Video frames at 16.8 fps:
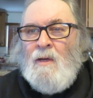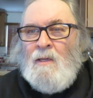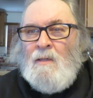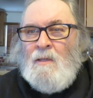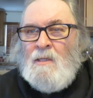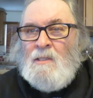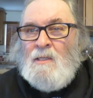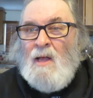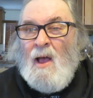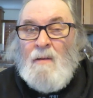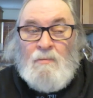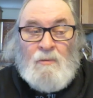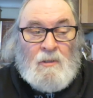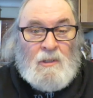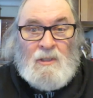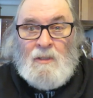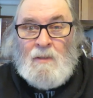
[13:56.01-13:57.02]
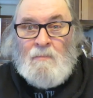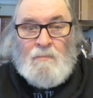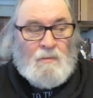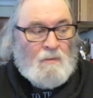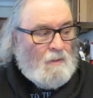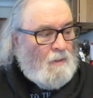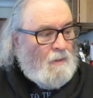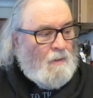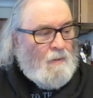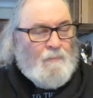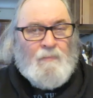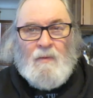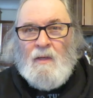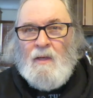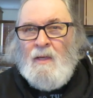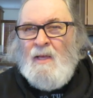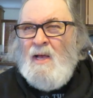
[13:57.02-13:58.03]
and discipleship.
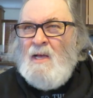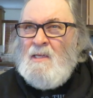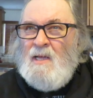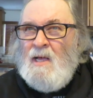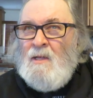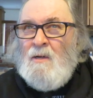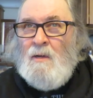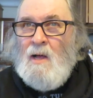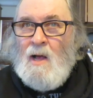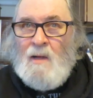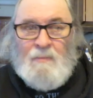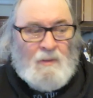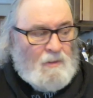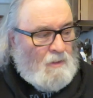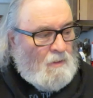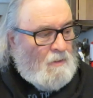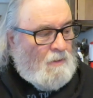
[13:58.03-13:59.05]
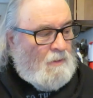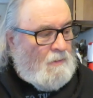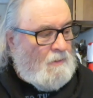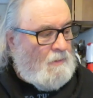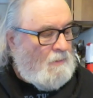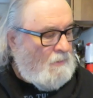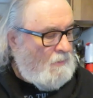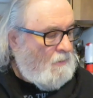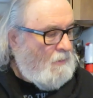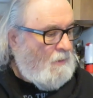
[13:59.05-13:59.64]
He has other commentaries.